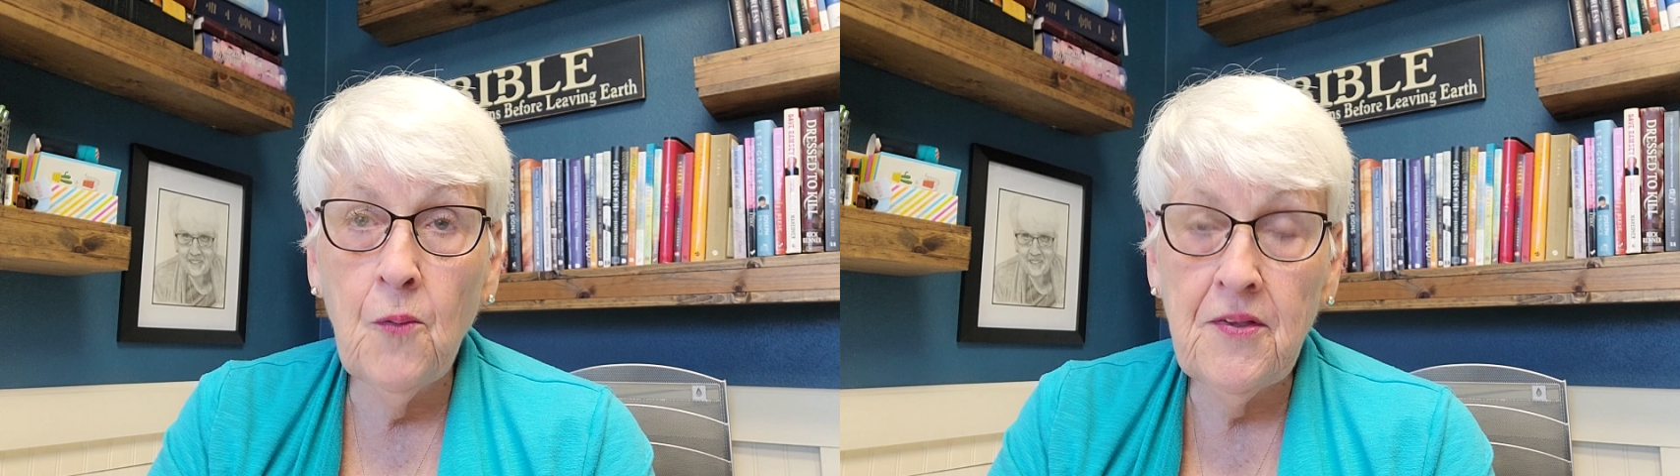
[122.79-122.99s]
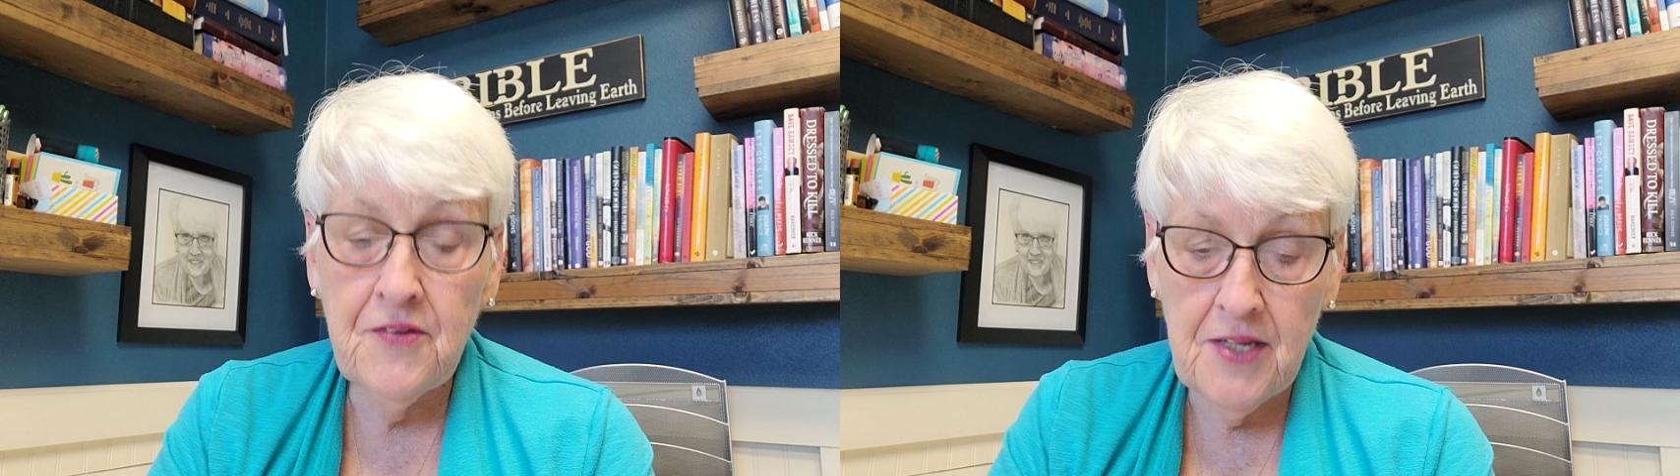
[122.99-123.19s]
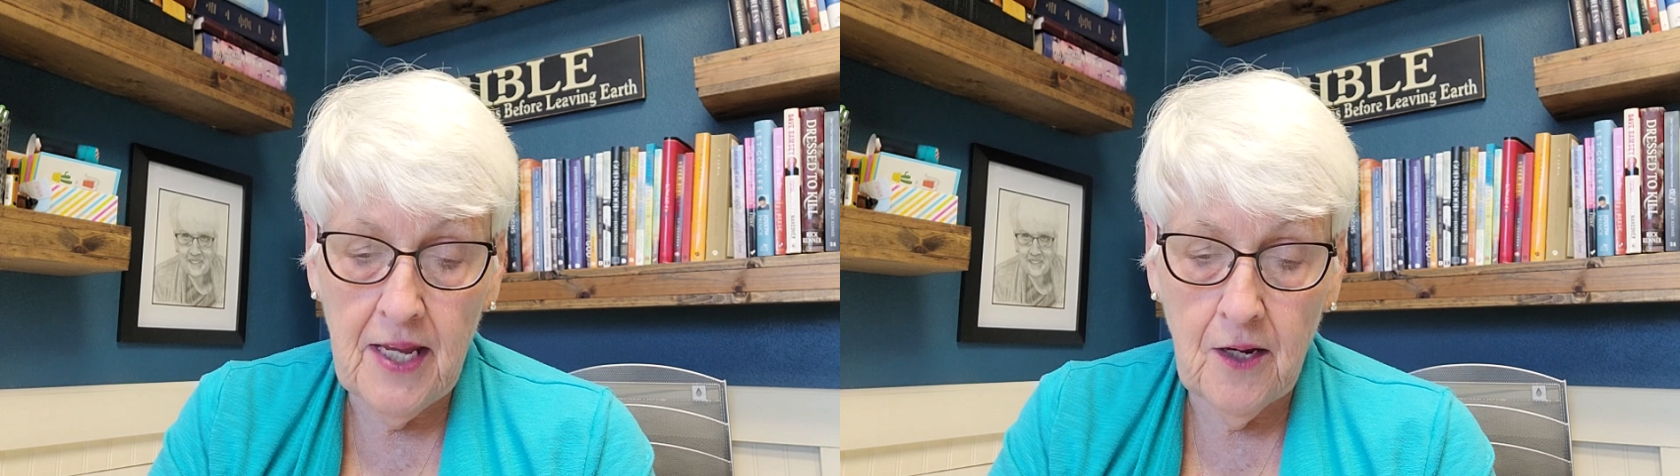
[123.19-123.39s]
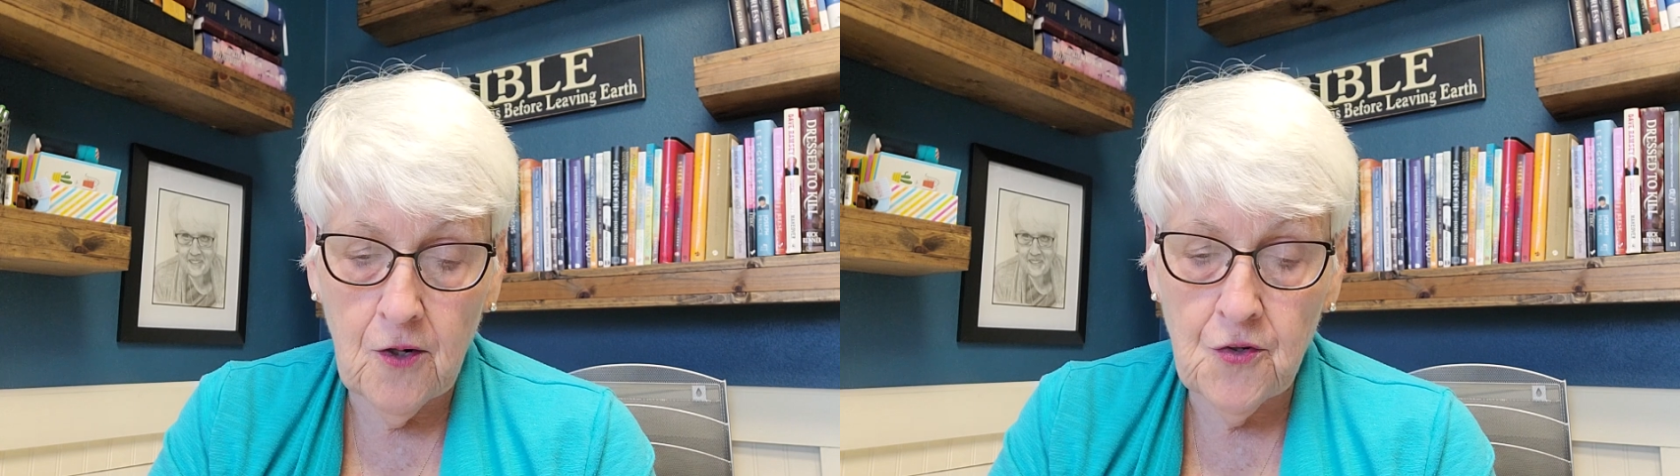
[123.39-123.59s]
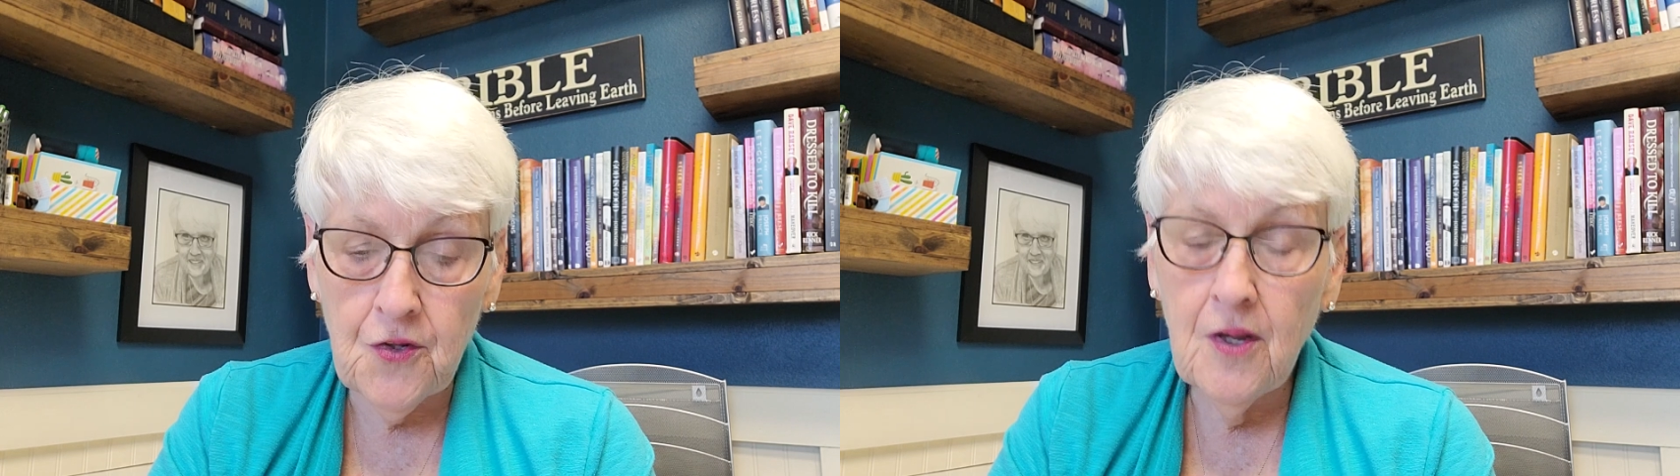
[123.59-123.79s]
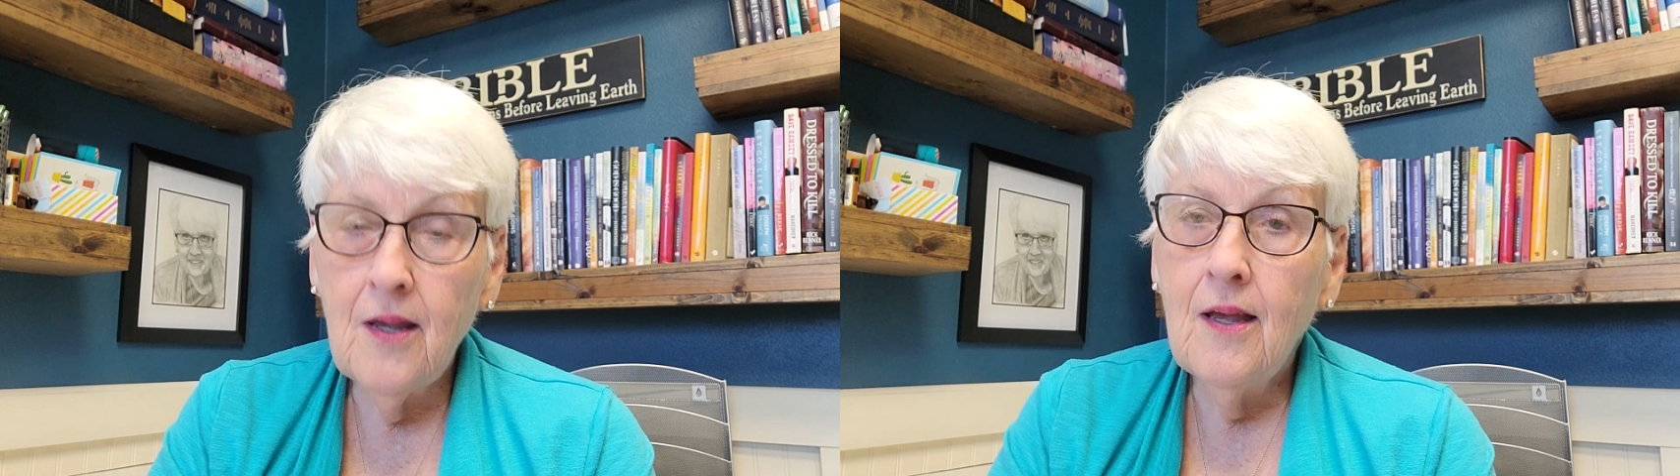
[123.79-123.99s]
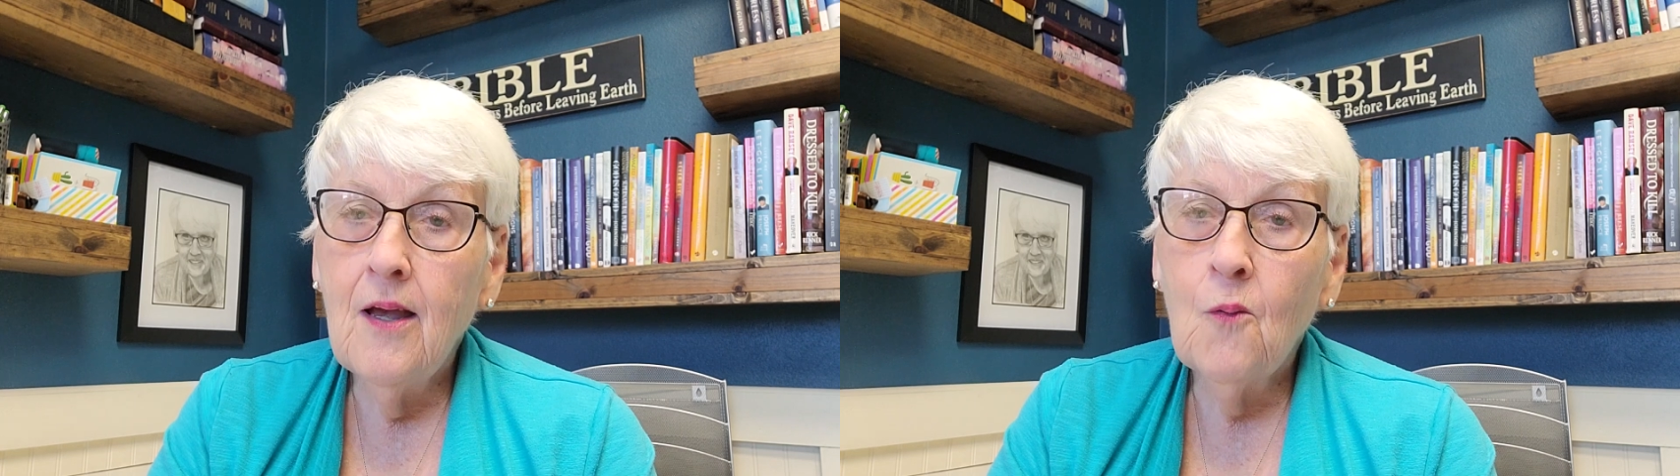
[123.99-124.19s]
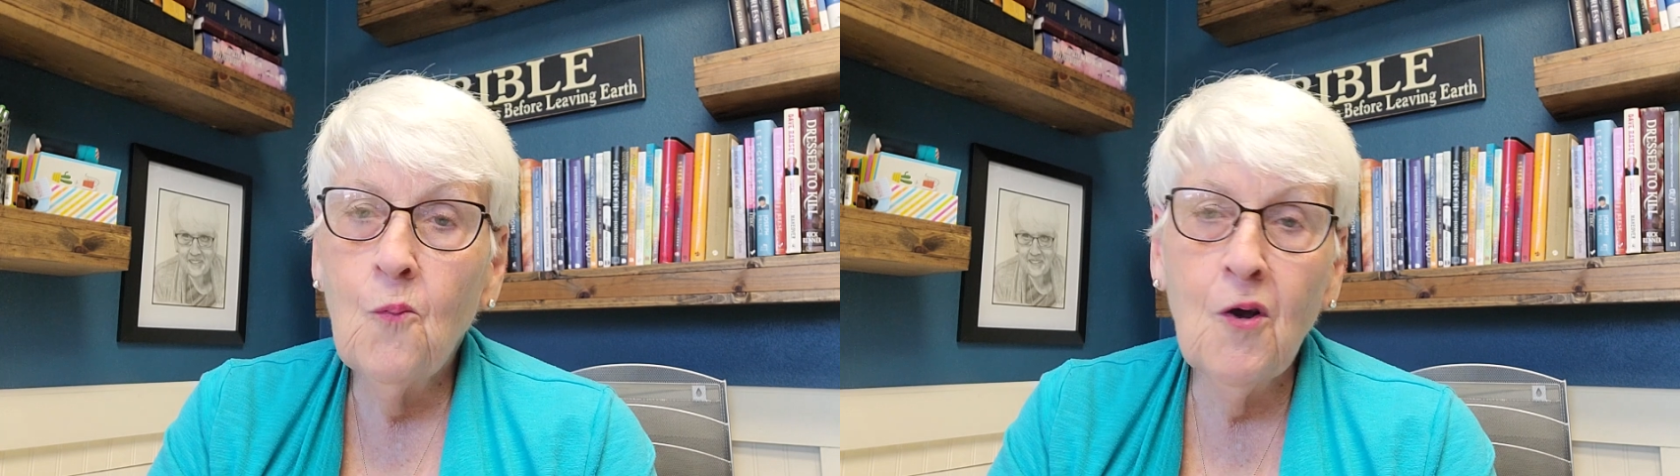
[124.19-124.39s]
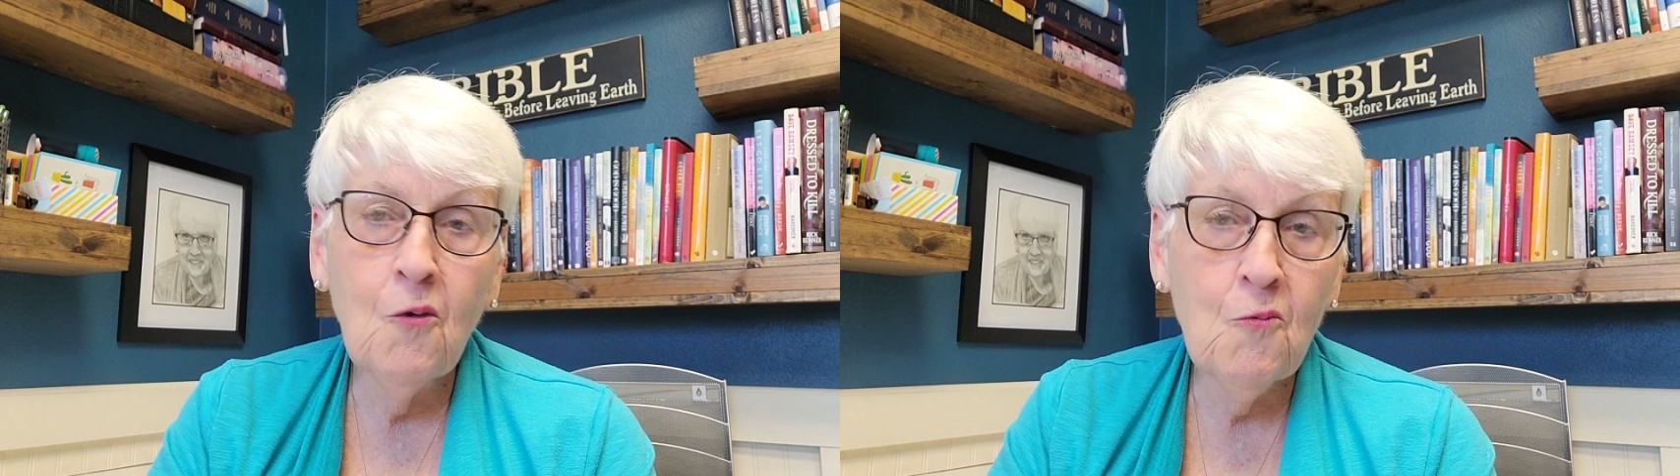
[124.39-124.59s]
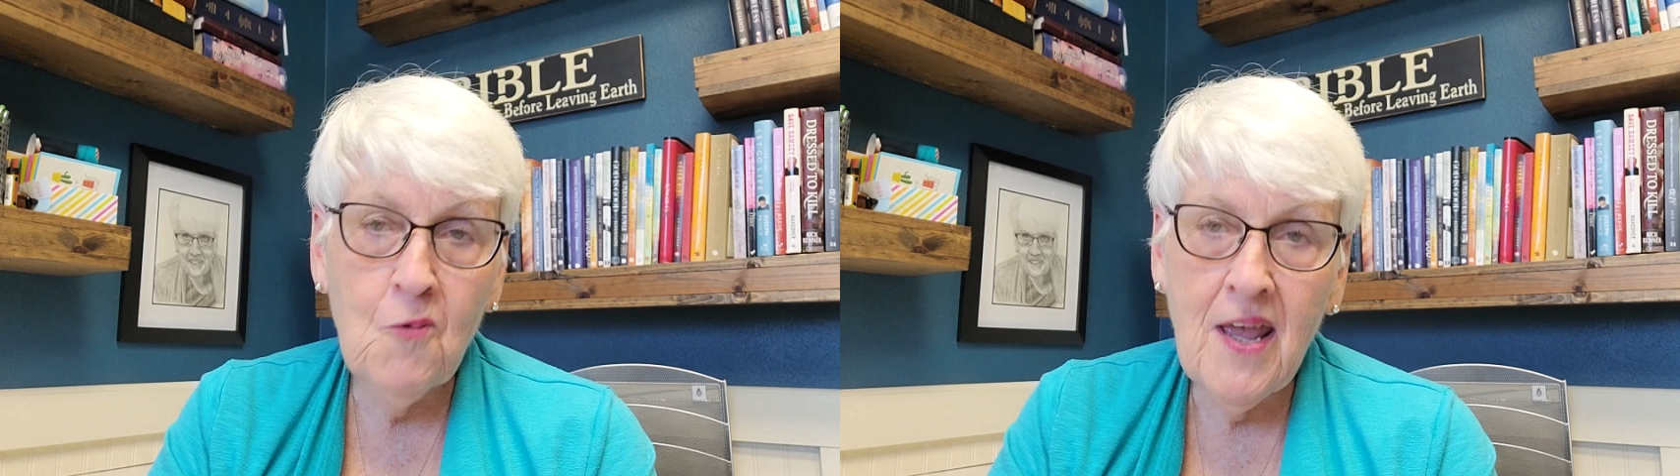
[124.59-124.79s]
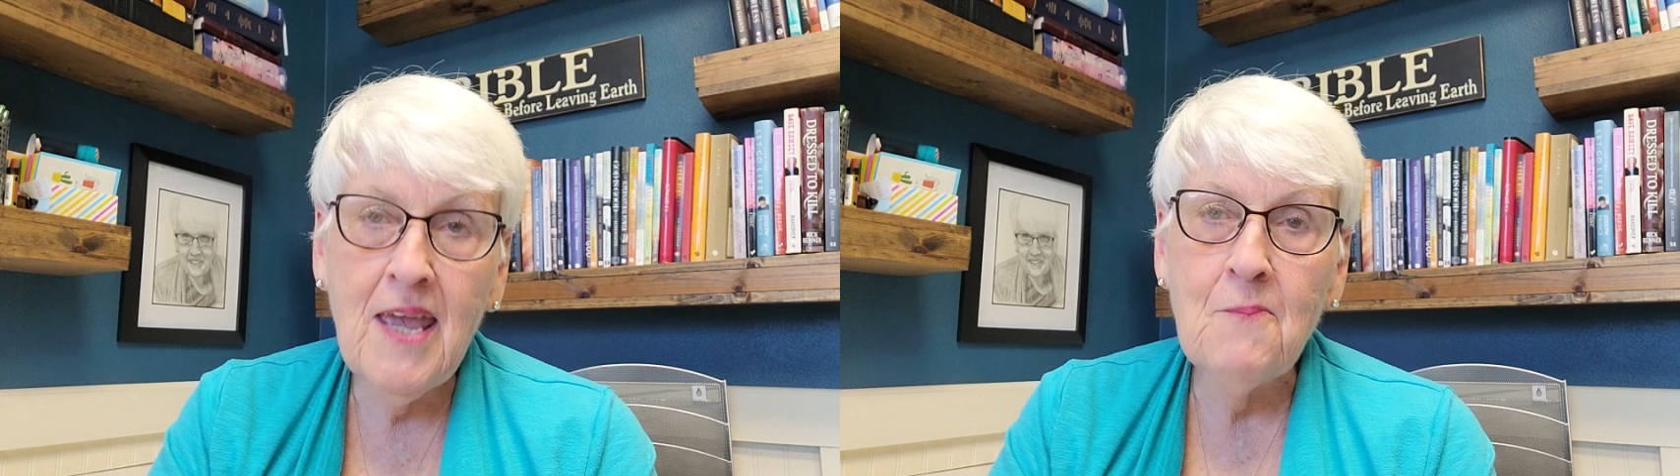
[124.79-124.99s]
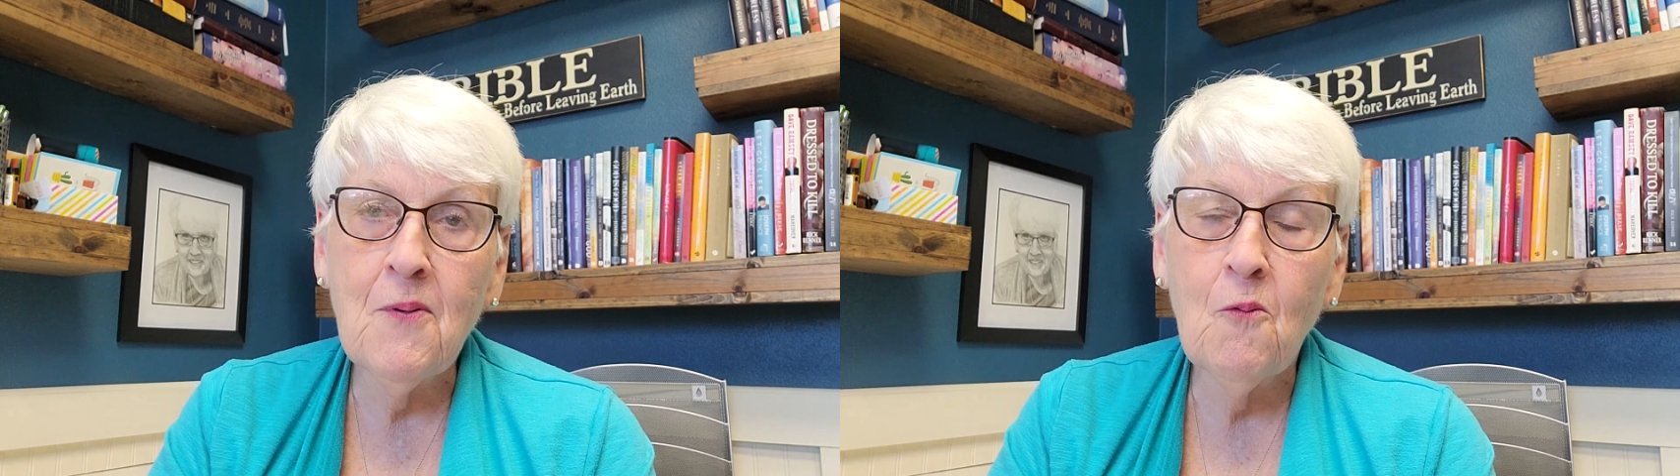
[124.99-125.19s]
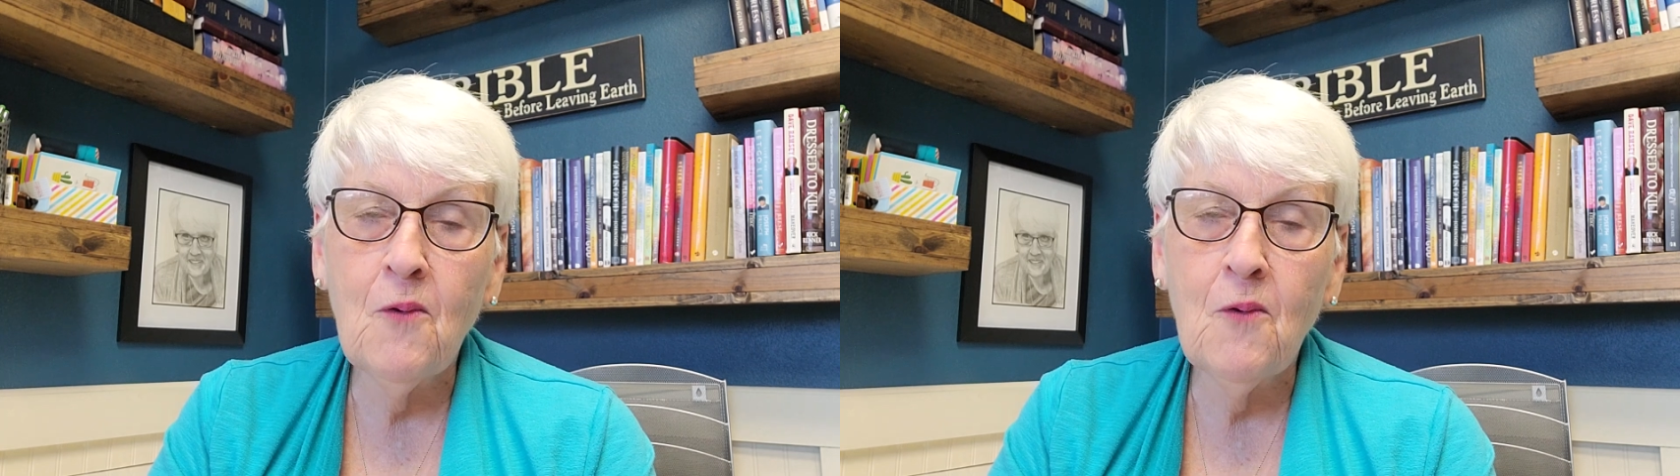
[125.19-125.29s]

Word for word: with tears will reap